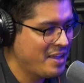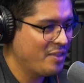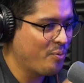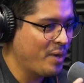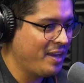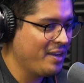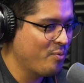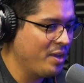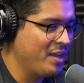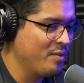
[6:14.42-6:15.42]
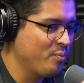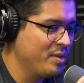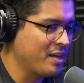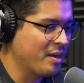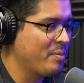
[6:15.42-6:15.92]
the way we
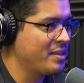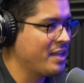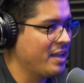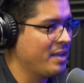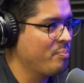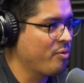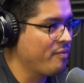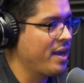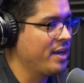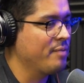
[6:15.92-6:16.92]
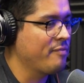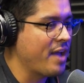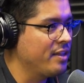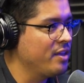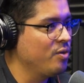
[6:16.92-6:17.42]
talk about that, like providing
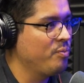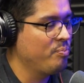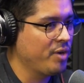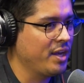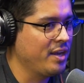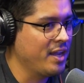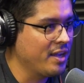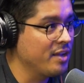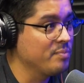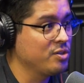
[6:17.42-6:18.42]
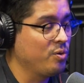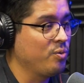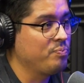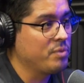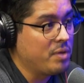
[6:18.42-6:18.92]
value, bringing income
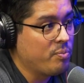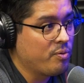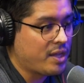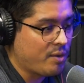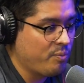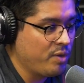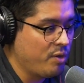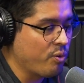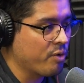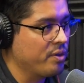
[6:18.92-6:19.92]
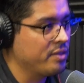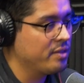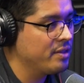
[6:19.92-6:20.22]
to the people that we work with.